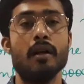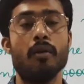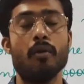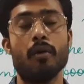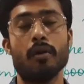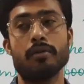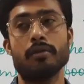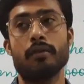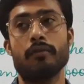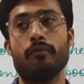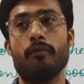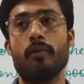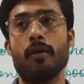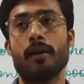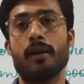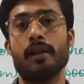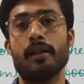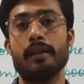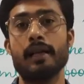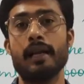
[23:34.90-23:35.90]
loss of
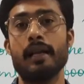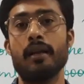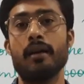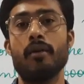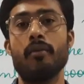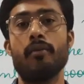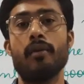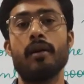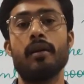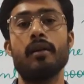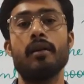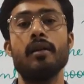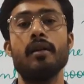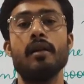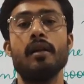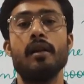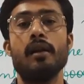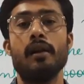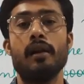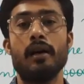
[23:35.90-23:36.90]
water, then
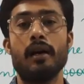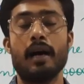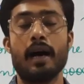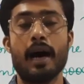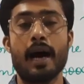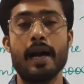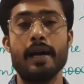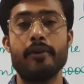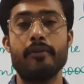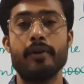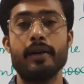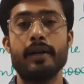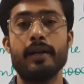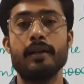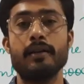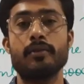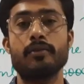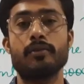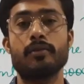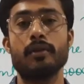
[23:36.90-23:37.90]
our
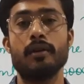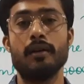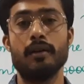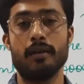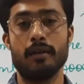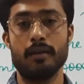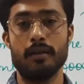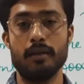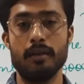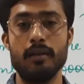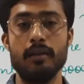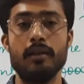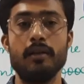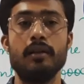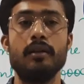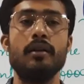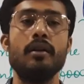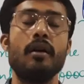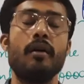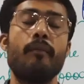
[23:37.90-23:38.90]

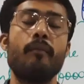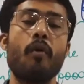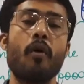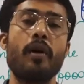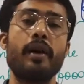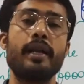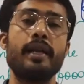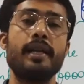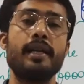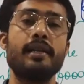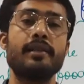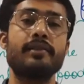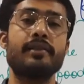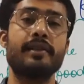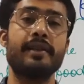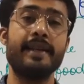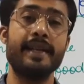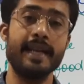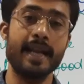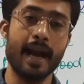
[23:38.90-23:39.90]
hydrated body
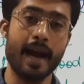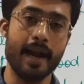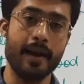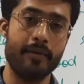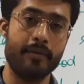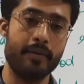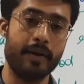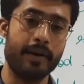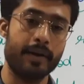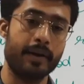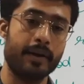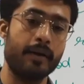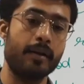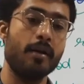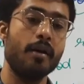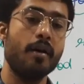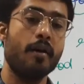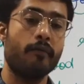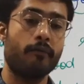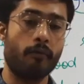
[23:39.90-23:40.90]
is dehydrated.
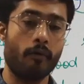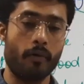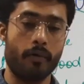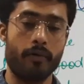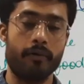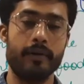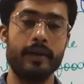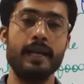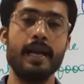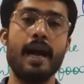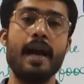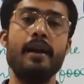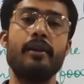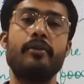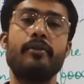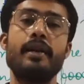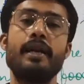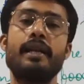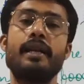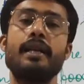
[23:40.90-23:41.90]
For
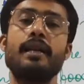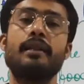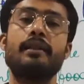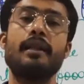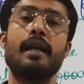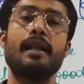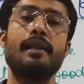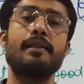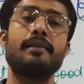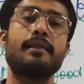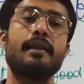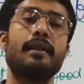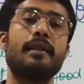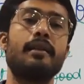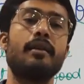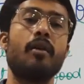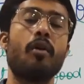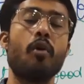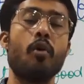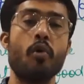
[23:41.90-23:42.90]
rehydrating, there is
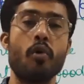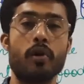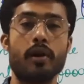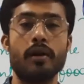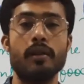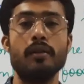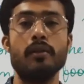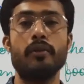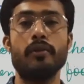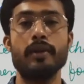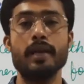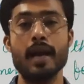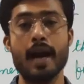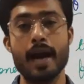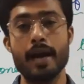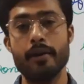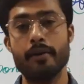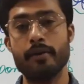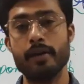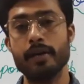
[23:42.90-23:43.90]
an oral
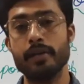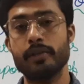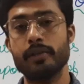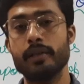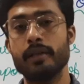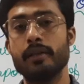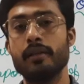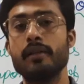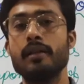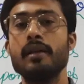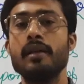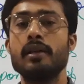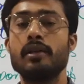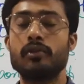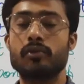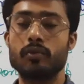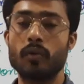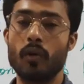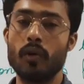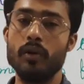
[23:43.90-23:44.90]
rehydration
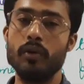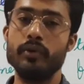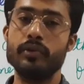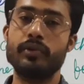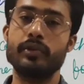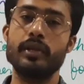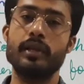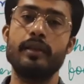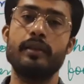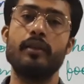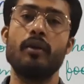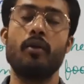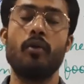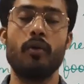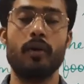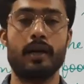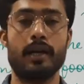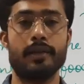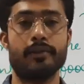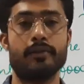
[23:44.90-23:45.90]
solution.
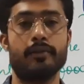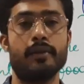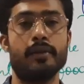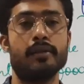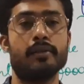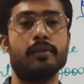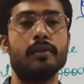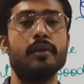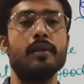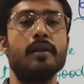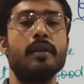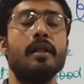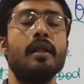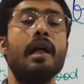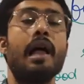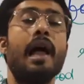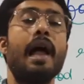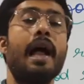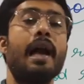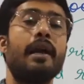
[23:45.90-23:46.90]
Okay students,
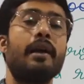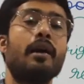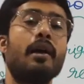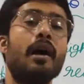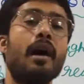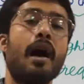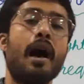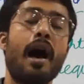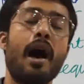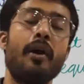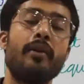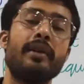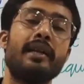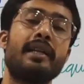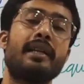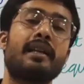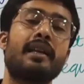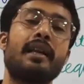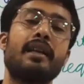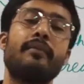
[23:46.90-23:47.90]
and how
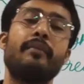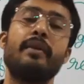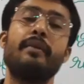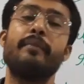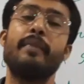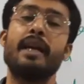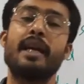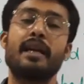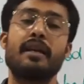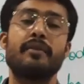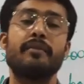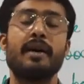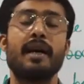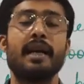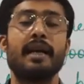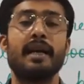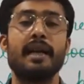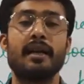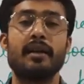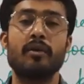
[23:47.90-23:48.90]
it can be made by
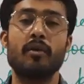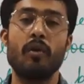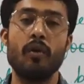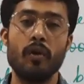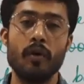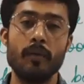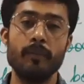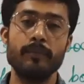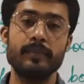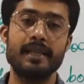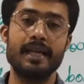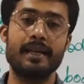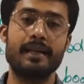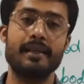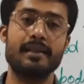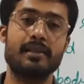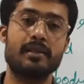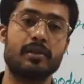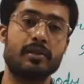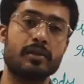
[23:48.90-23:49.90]
at home, that
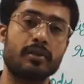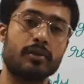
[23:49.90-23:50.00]
is